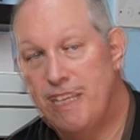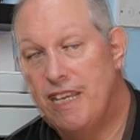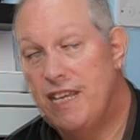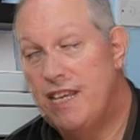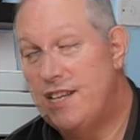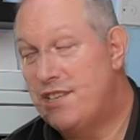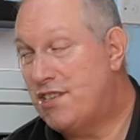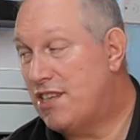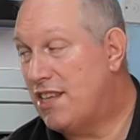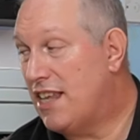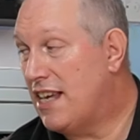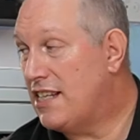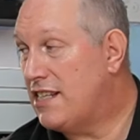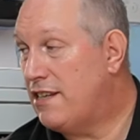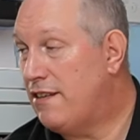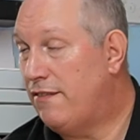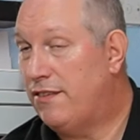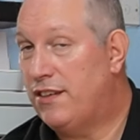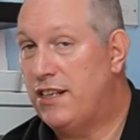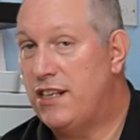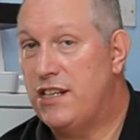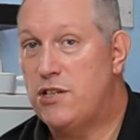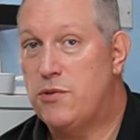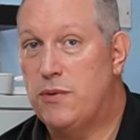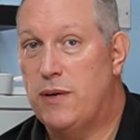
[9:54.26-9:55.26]
So that's it for
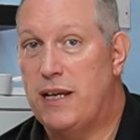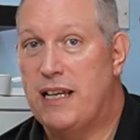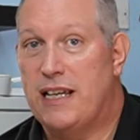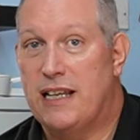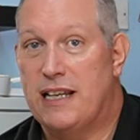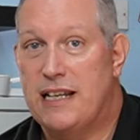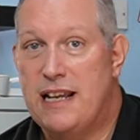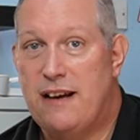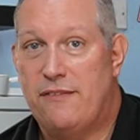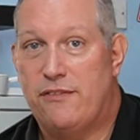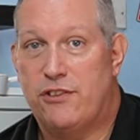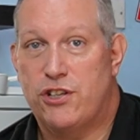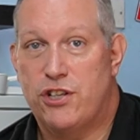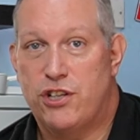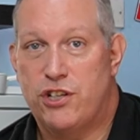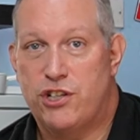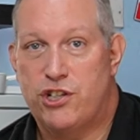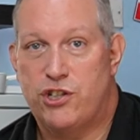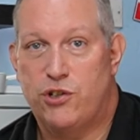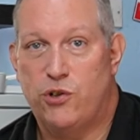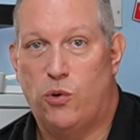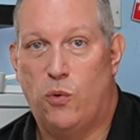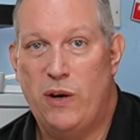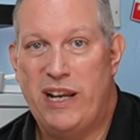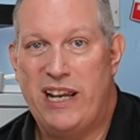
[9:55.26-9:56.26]
this week, another
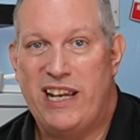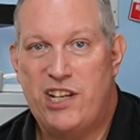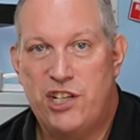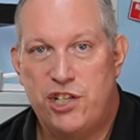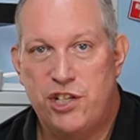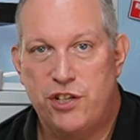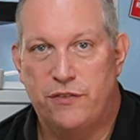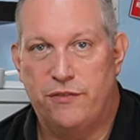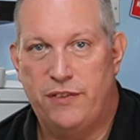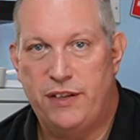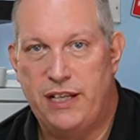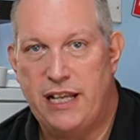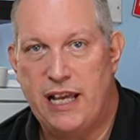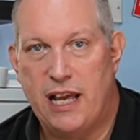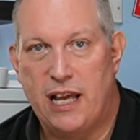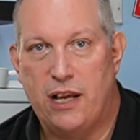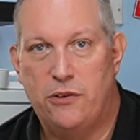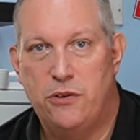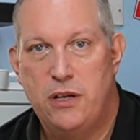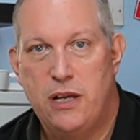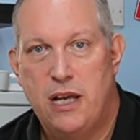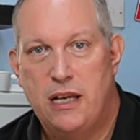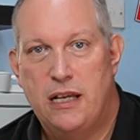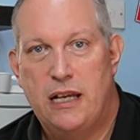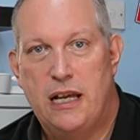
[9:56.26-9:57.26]
short-ish video.
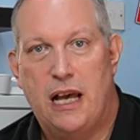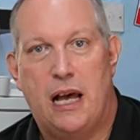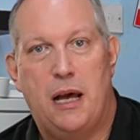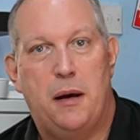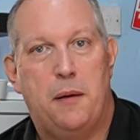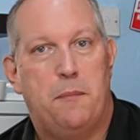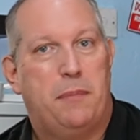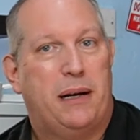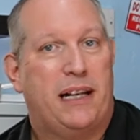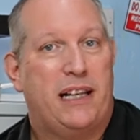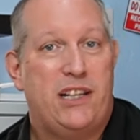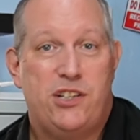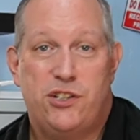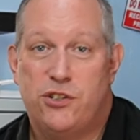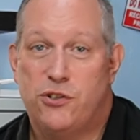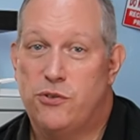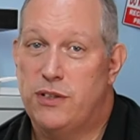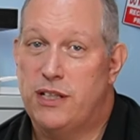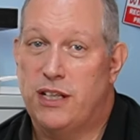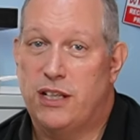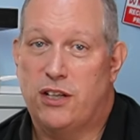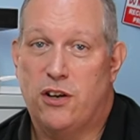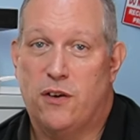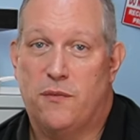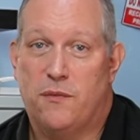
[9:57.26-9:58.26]
Please join
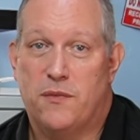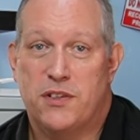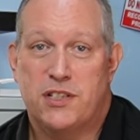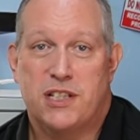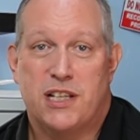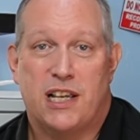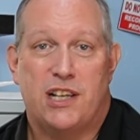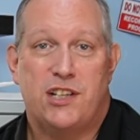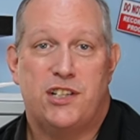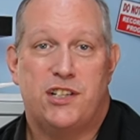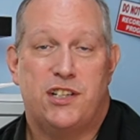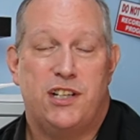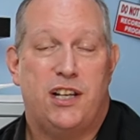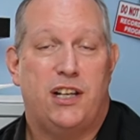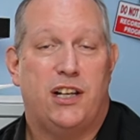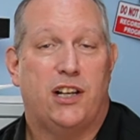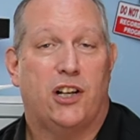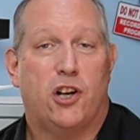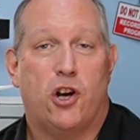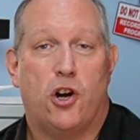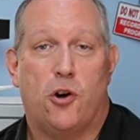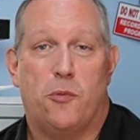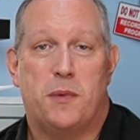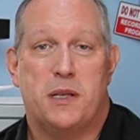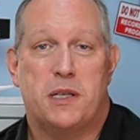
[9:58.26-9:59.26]
the conversation in the
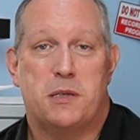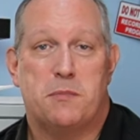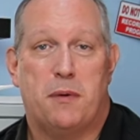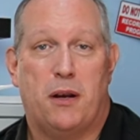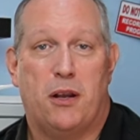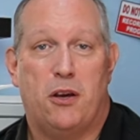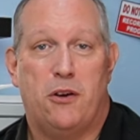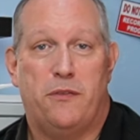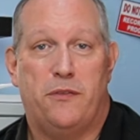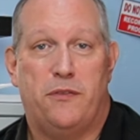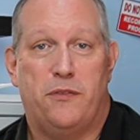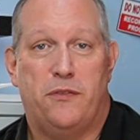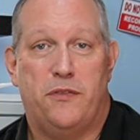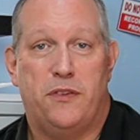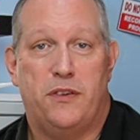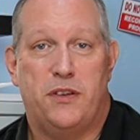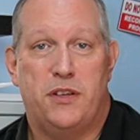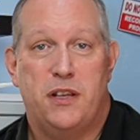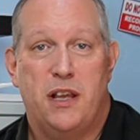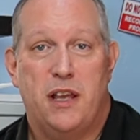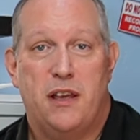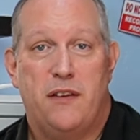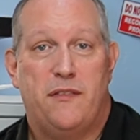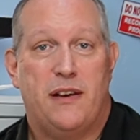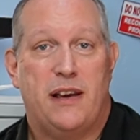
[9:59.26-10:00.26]
comments below if you've
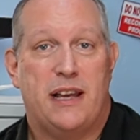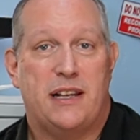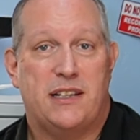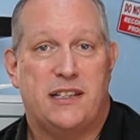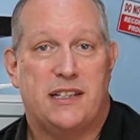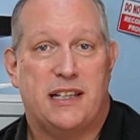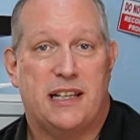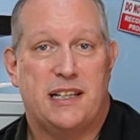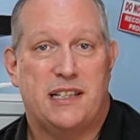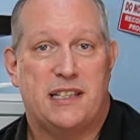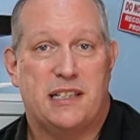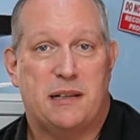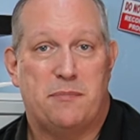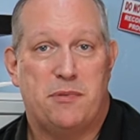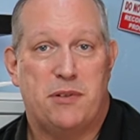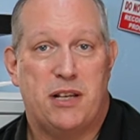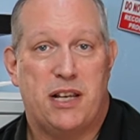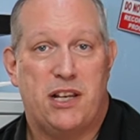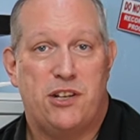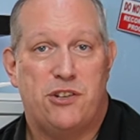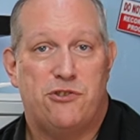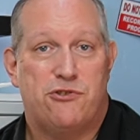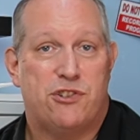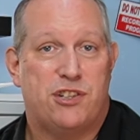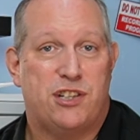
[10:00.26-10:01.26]
found today's subject
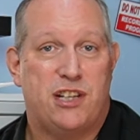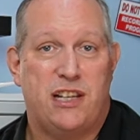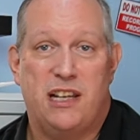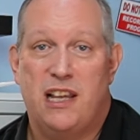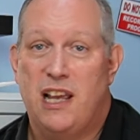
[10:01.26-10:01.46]
interesting.